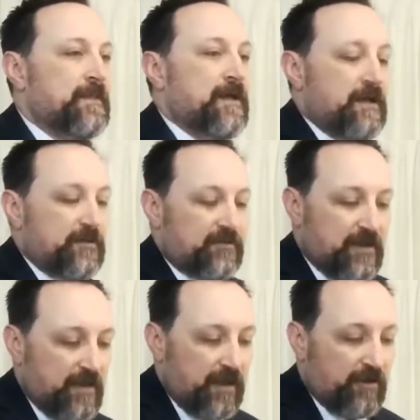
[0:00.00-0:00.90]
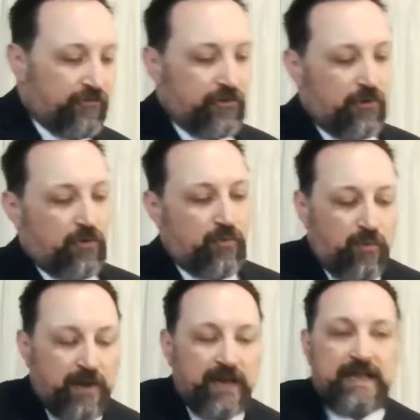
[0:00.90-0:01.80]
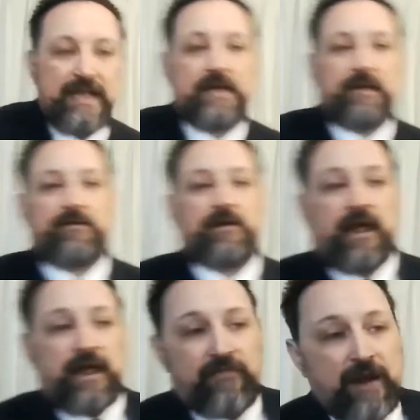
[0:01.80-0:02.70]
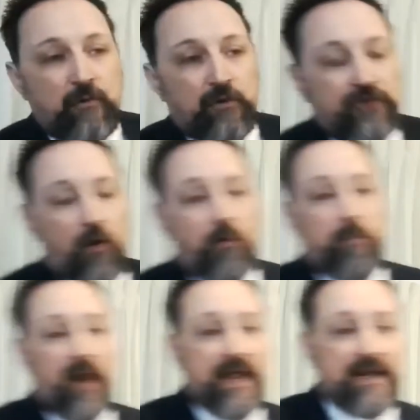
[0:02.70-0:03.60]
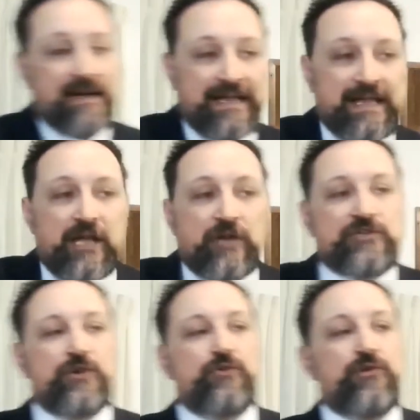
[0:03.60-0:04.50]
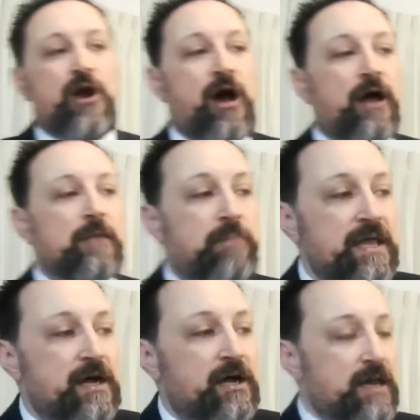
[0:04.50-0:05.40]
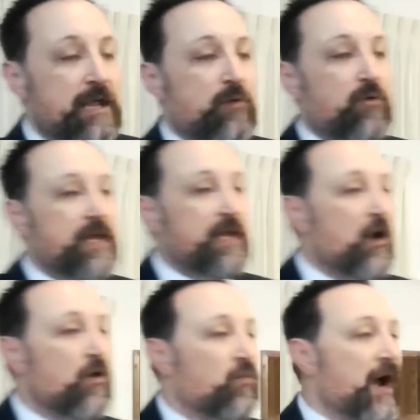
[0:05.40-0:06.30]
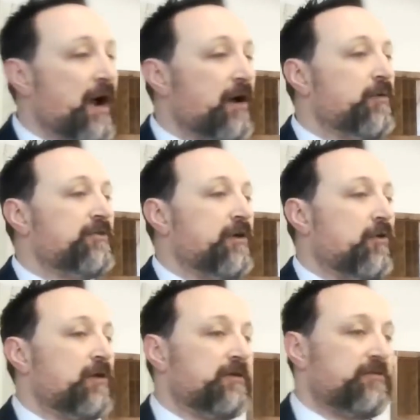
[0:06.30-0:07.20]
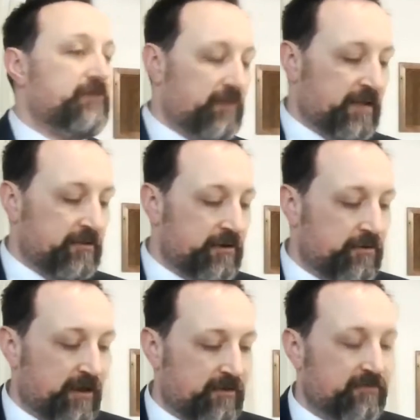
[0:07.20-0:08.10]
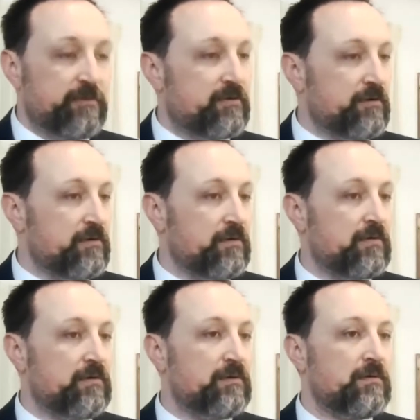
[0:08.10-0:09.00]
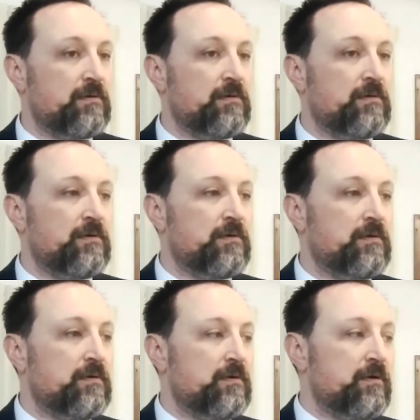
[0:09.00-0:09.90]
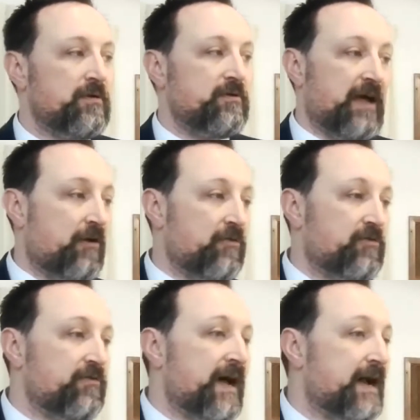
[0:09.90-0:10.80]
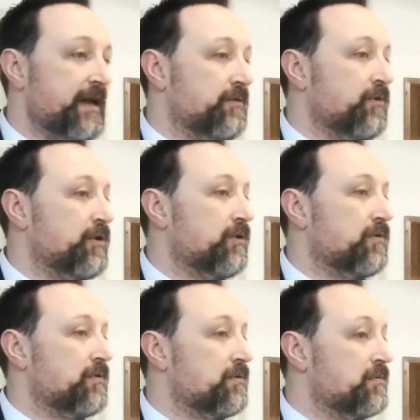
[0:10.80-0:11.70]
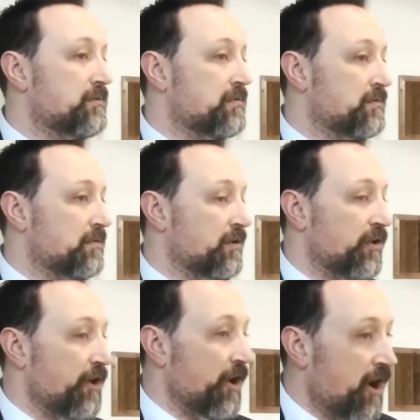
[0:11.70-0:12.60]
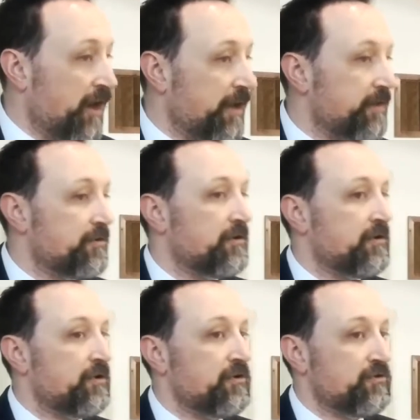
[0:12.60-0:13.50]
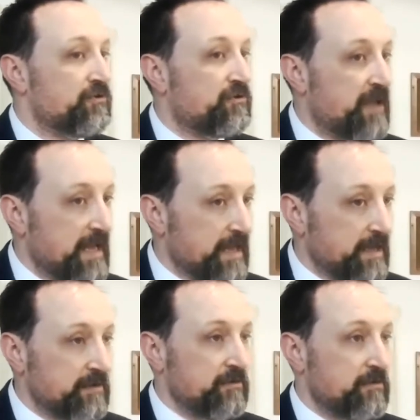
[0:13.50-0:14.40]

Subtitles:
See, Israel went in and they were told plainly, do not be unequally yoked. Why are we told not to do that in the New Testament? Because a house divided will not stand.